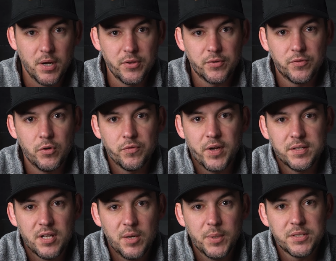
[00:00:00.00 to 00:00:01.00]
other full
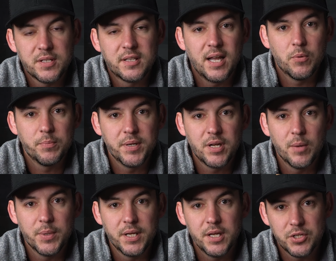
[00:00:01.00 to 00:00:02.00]
face helmets that that would
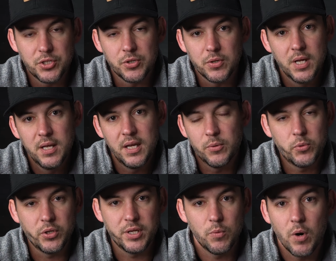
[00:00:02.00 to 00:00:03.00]
become an issue. It
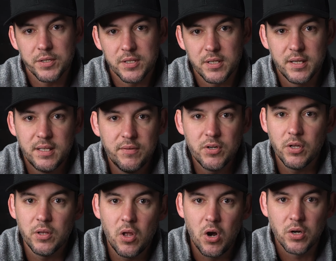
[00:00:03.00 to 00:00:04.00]
really wasn't. Even
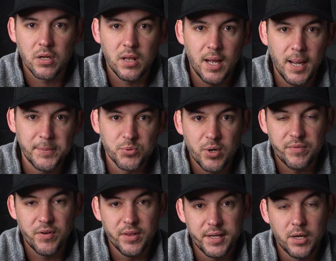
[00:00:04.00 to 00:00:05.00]
on long climbs where I
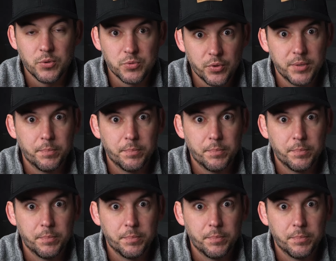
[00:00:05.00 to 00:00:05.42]
felt like I was really